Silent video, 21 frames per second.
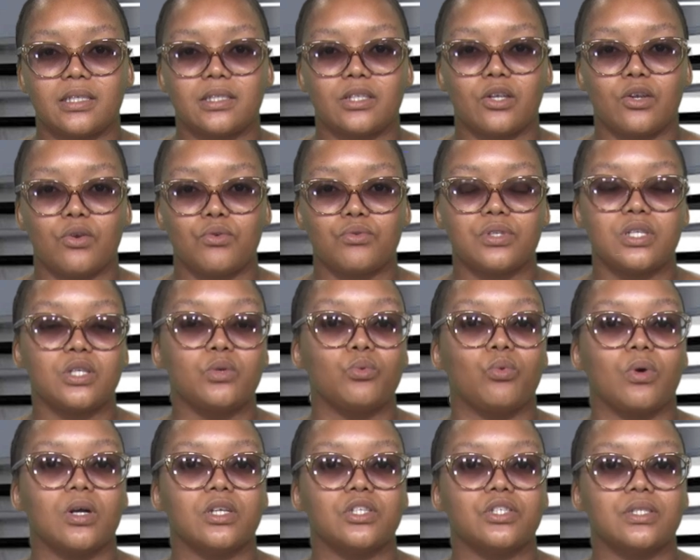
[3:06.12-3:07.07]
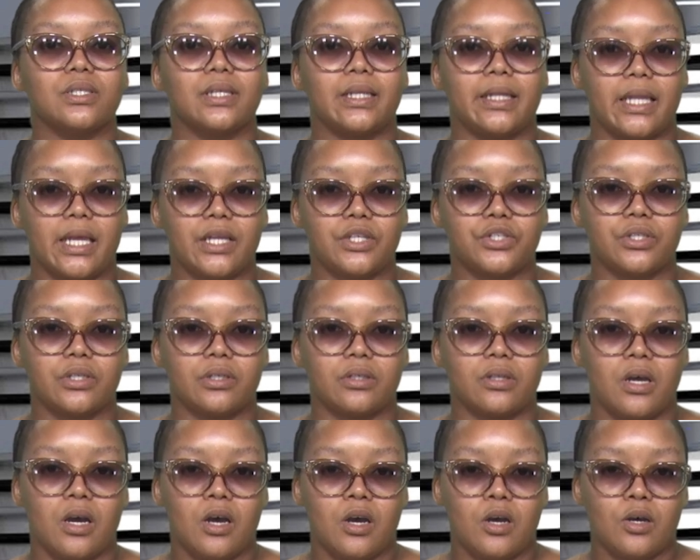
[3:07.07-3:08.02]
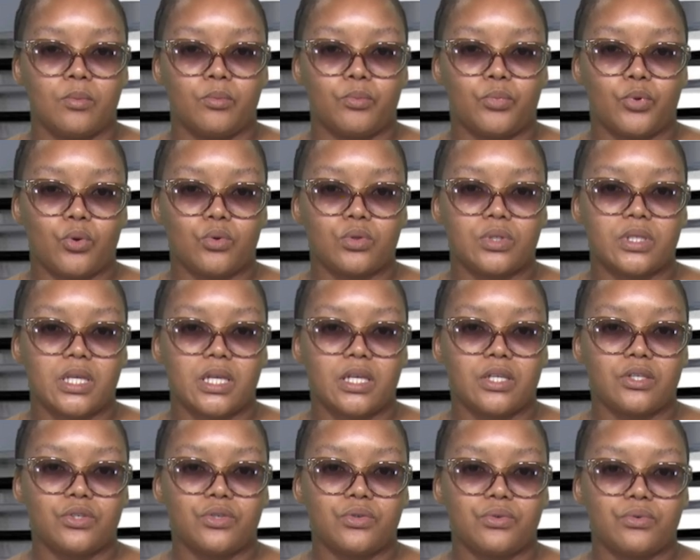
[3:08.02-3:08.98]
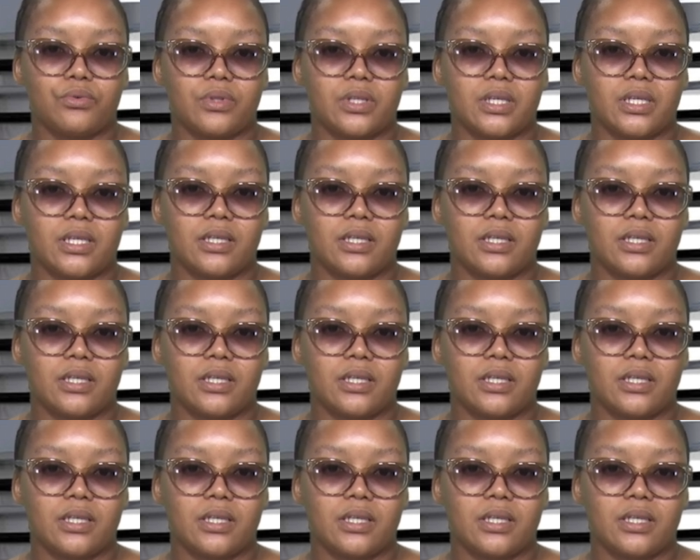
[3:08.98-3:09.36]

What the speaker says: a closely watched election brought into the